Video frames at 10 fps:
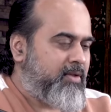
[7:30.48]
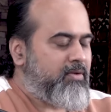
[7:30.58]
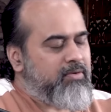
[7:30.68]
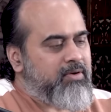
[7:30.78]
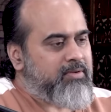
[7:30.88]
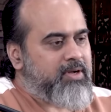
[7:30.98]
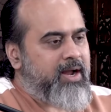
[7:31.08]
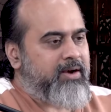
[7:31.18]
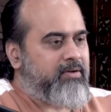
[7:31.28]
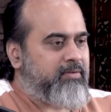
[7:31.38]
You know the
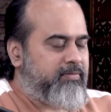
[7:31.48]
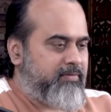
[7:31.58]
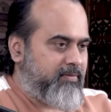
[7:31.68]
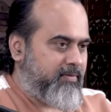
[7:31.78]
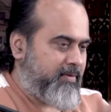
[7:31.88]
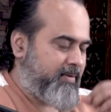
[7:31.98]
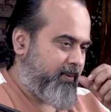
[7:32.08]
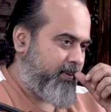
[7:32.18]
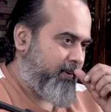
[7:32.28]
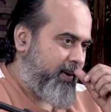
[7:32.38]
kind of
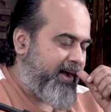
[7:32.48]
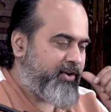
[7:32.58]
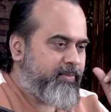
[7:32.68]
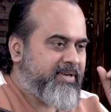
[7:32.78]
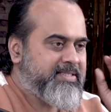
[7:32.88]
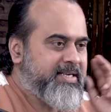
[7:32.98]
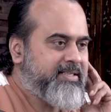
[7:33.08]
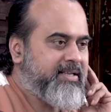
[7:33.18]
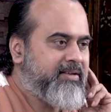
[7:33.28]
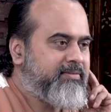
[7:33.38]
arguments
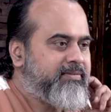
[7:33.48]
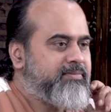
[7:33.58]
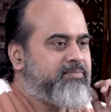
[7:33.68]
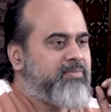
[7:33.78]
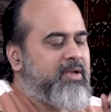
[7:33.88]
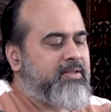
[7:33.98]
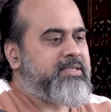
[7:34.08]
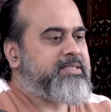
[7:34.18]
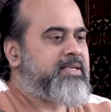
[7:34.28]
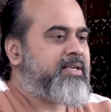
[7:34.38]
that they give?
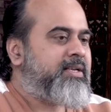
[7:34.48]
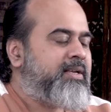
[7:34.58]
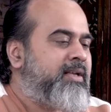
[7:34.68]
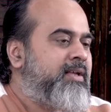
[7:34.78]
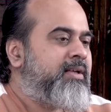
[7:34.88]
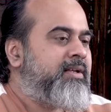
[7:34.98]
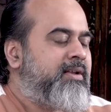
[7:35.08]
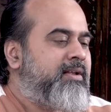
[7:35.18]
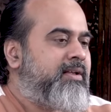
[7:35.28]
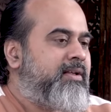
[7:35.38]
They say,
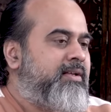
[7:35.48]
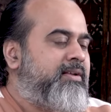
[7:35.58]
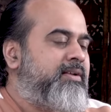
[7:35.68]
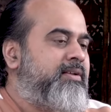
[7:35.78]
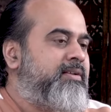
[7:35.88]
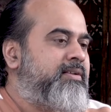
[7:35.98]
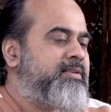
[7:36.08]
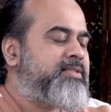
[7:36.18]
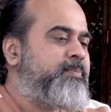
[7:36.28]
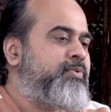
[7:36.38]

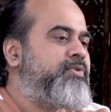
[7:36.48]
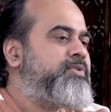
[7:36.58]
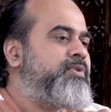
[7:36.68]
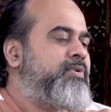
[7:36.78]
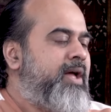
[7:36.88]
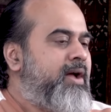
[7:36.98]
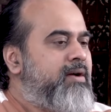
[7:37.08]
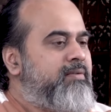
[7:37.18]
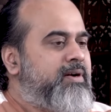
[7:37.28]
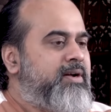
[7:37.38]
suppose you
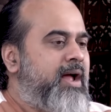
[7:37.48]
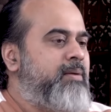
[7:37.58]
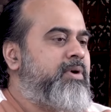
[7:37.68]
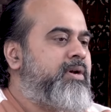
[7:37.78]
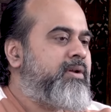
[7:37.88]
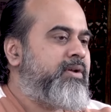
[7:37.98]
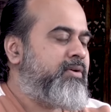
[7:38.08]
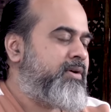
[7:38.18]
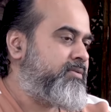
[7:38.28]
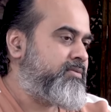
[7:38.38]
have a diamond in your
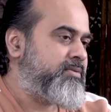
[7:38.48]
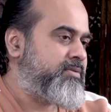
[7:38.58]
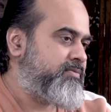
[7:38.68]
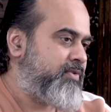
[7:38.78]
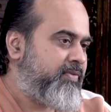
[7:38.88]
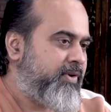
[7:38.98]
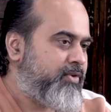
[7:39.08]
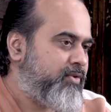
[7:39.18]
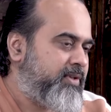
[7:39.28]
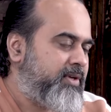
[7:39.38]
house, what will you
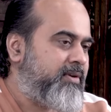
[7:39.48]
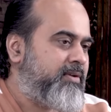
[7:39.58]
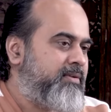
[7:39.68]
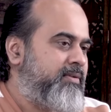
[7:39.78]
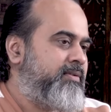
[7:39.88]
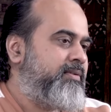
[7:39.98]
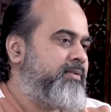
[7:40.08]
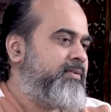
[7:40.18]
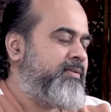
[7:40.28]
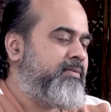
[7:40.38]
do with it?
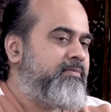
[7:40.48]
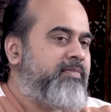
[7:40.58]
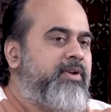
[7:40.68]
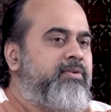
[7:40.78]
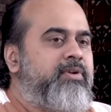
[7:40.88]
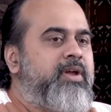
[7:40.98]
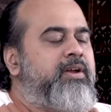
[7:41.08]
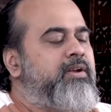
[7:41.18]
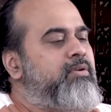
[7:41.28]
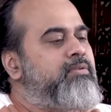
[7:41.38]
Will you take
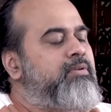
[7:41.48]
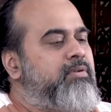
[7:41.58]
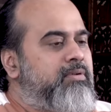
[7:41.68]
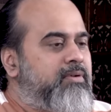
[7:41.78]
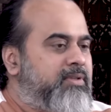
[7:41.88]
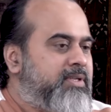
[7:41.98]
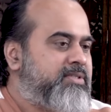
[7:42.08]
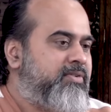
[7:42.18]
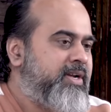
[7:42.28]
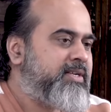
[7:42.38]
it out on the
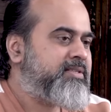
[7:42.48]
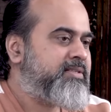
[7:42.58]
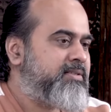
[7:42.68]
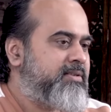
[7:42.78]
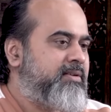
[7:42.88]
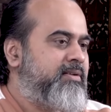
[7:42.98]
streets?